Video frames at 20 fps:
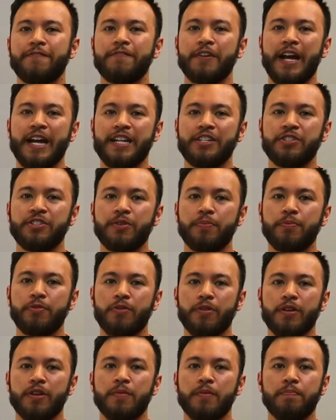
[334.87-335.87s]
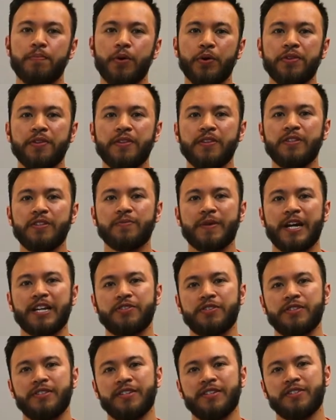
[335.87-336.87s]
for edge support, both of these
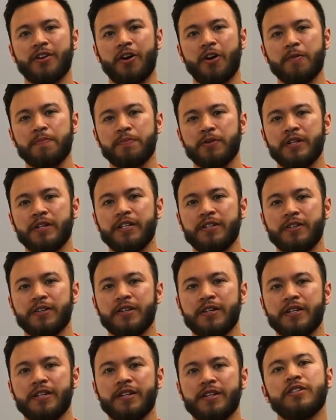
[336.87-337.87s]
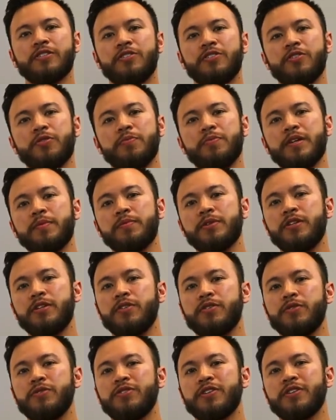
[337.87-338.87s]
mattresses are pretty good, so you'll be able to
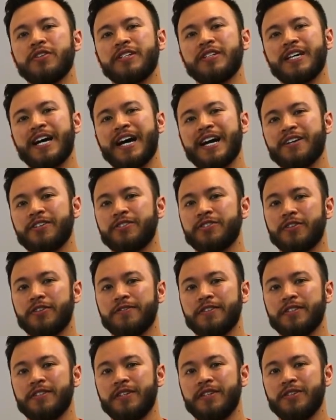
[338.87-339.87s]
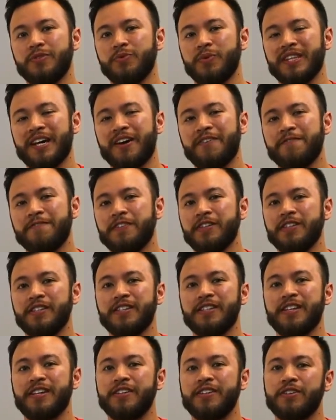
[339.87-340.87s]
use their entire surfaces without feeling
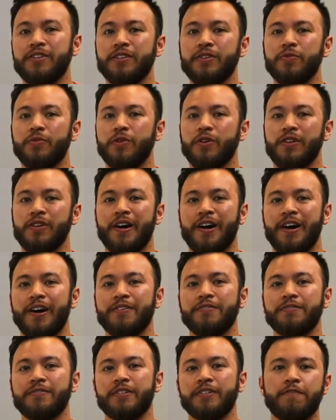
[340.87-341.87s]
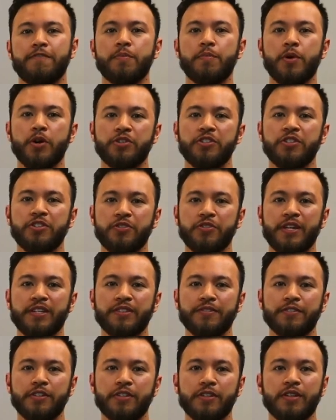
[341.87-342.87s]
like you're going to roll off. For motion
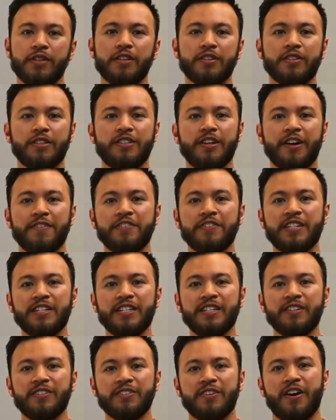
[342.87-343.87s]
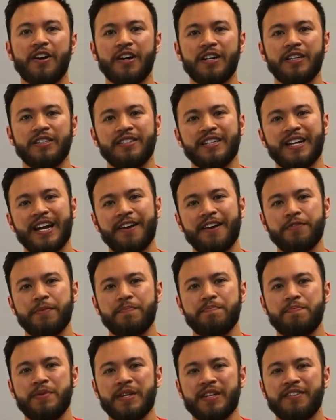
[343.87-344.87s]
transfer, the Tuft & Needle Nod is going to have a
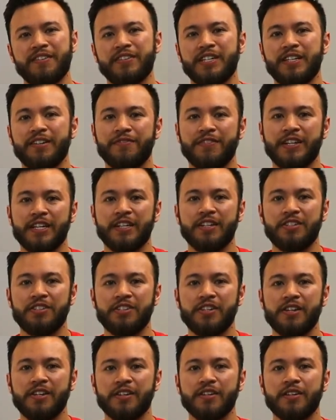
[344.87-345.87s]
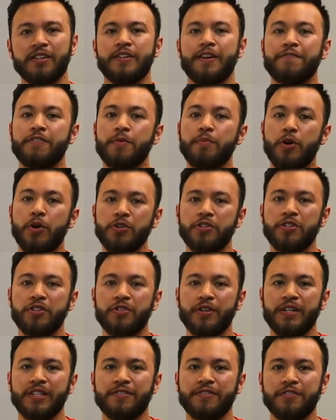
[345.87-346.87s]
bit of an advantage here. Now for motion
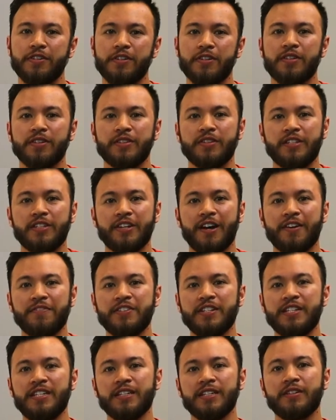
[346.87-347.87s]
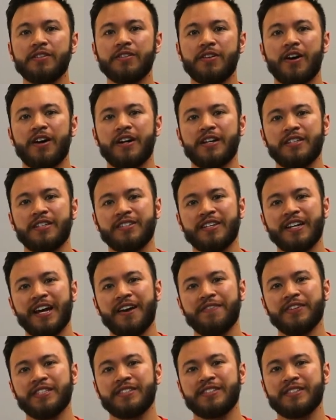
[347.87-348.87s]
transfer, the Tuft & Needle Nod is going to
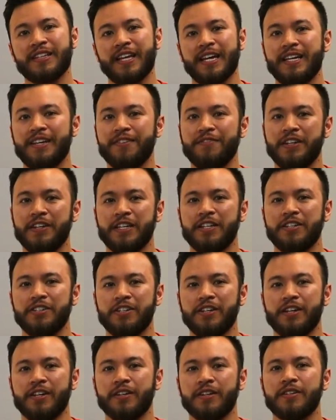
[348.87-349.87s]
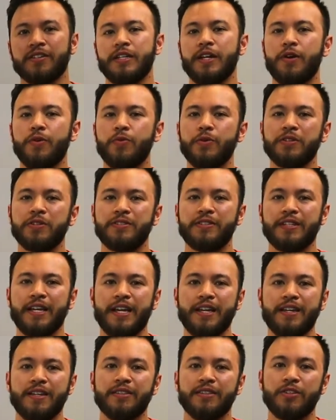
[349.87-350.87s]
have a slight advantage here. Now I will
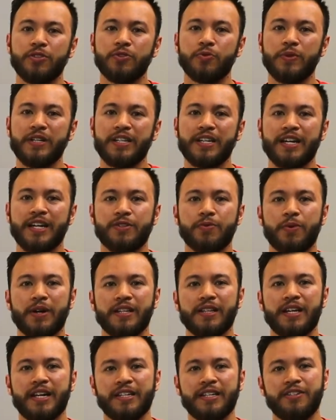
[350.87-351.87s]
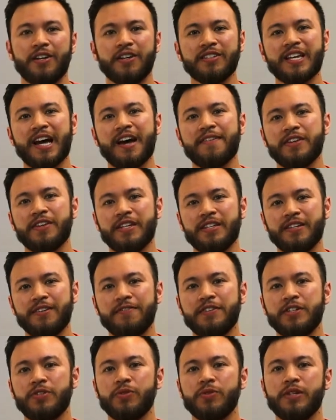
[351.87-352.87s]
say, the SweetNight Twilight does have
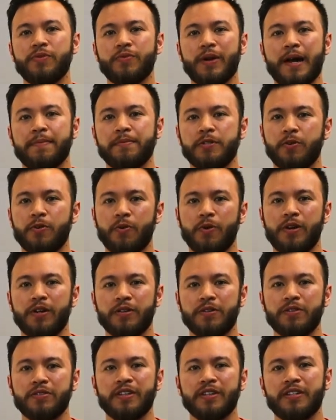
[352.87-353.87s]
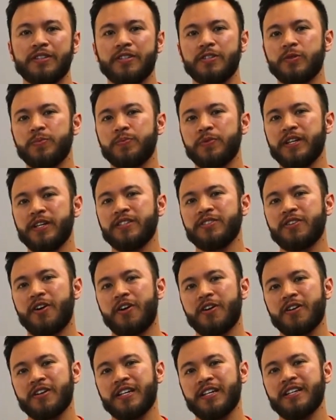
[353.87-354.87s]
individually wrapped coils, the springs
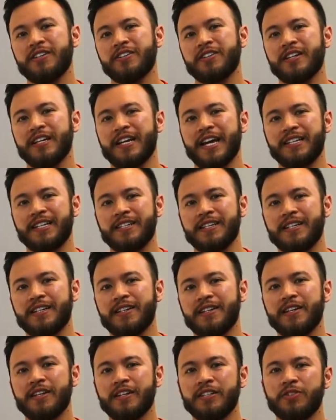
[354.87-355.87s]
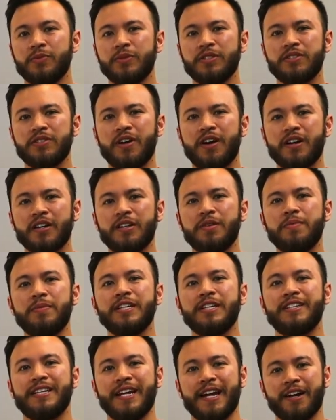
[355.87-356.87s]
aren't interconnected, so it's not going to be
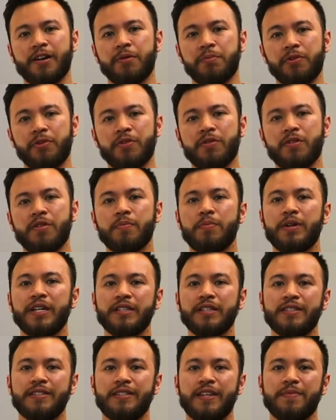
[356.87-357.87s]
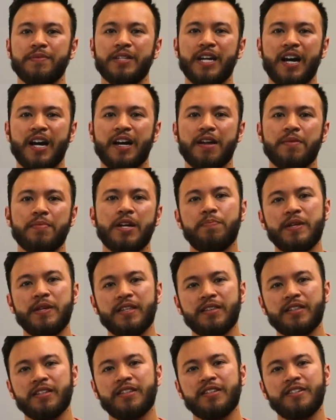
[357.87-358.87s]
terrible, but at the same time,
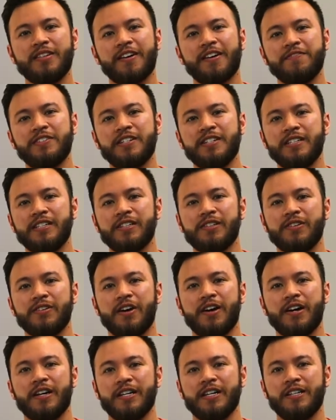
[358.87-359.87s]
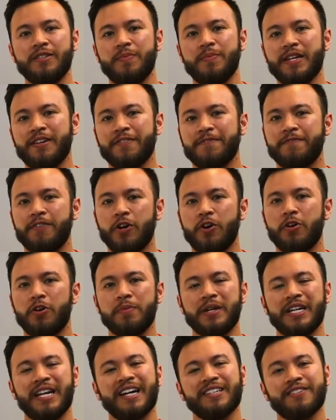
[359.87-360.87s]
being that the Tuft & Needle Nod is made of foam
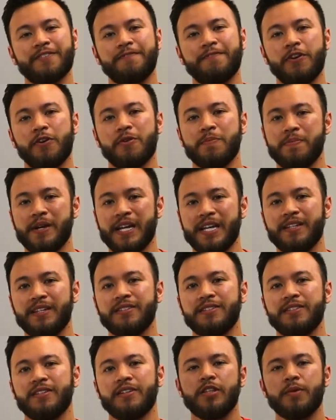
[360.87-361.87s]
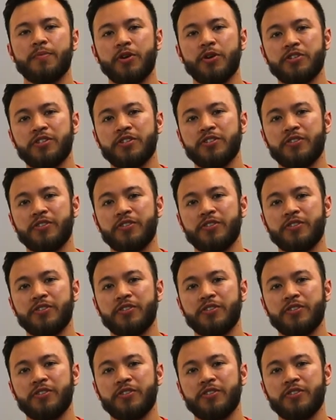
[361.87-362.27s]
and has a foam base, the motion